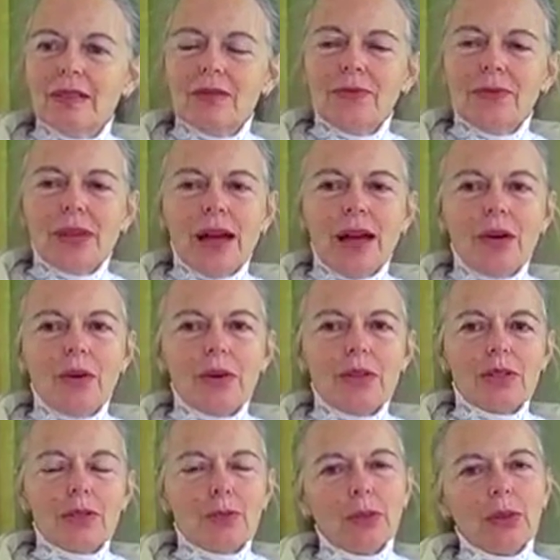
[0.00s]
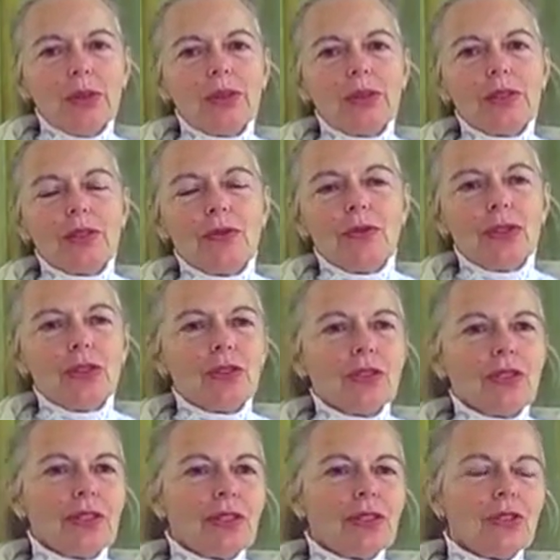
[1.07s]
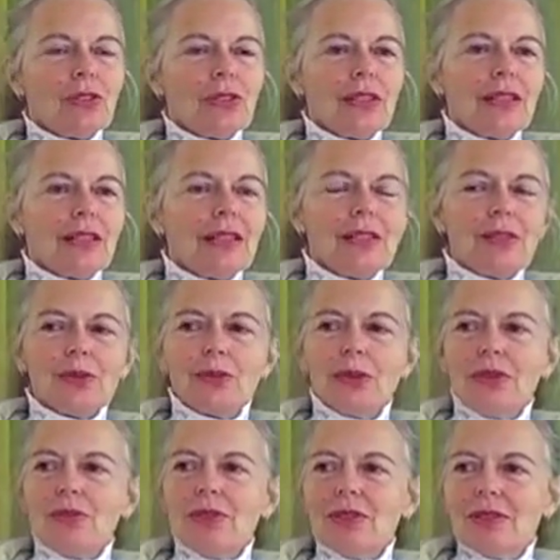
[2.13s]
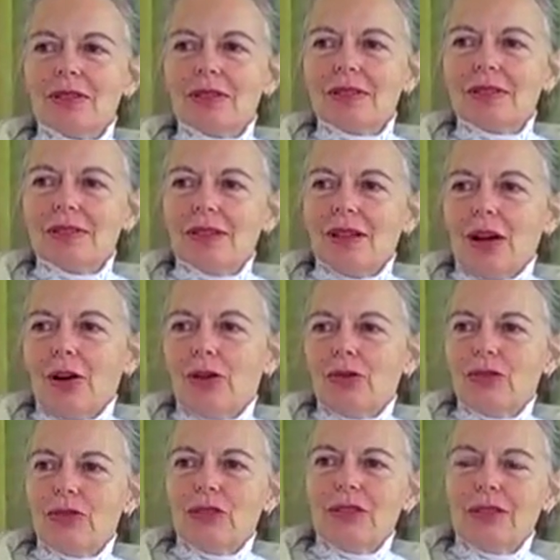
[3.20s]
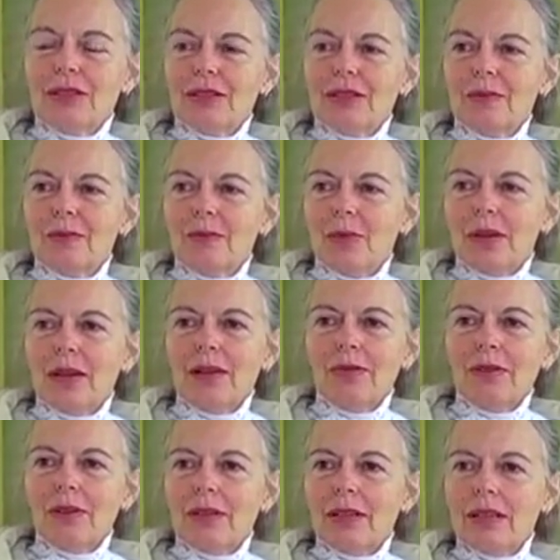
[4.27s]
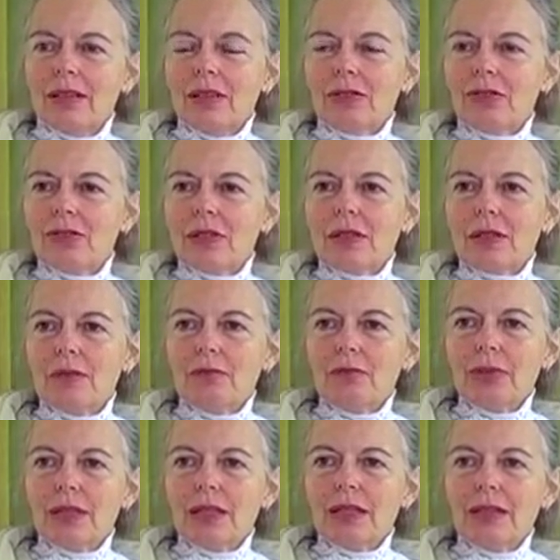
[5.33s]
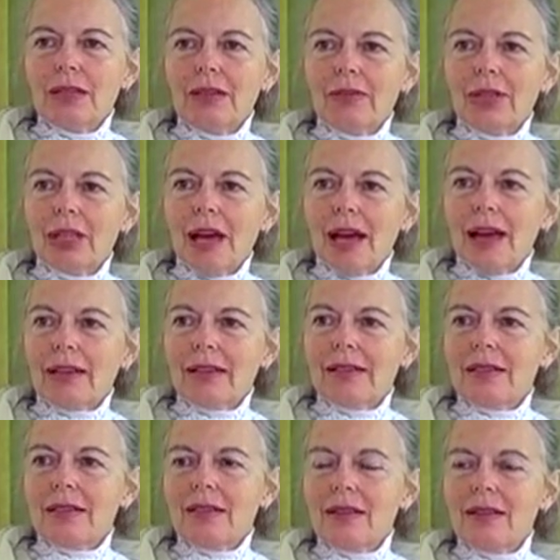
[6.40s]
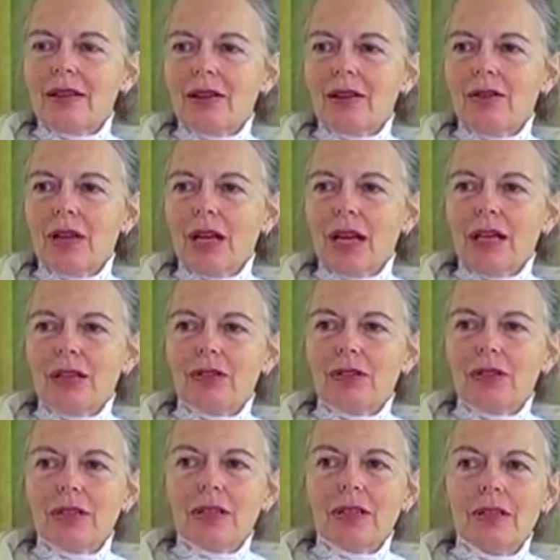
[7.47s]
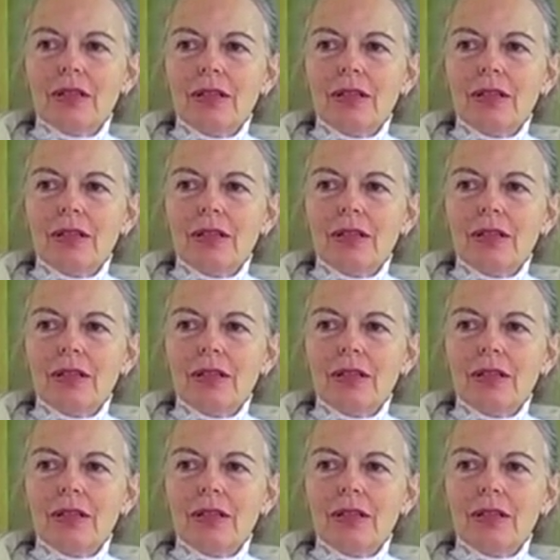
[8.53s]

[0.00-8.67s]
The flowers, birds, fishes, trees, rivers, oceans, whatever it is, just completely relaxed in their own nature.